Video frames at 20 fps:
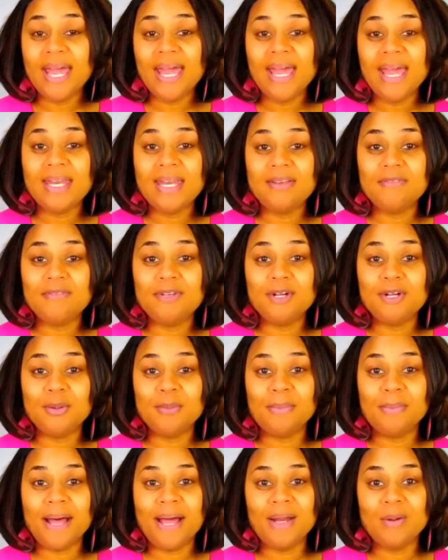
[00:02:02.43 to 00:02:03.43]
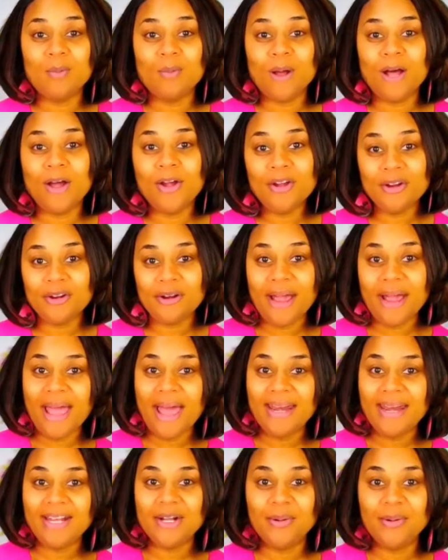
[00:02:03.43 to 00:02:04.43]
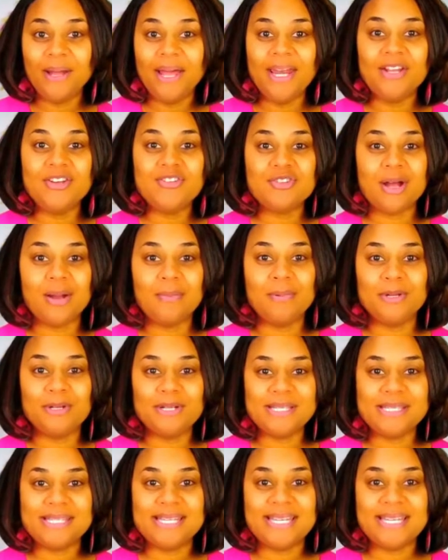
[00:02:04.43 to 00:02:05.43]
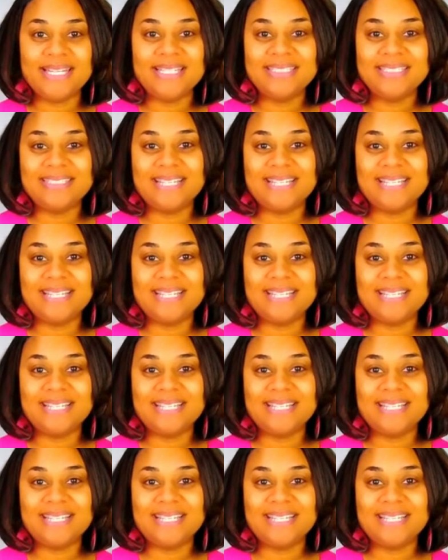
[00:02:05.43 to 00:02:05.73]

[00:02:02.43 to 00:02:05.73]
And if you don't mind, while you're at it, go ahead and drop your city and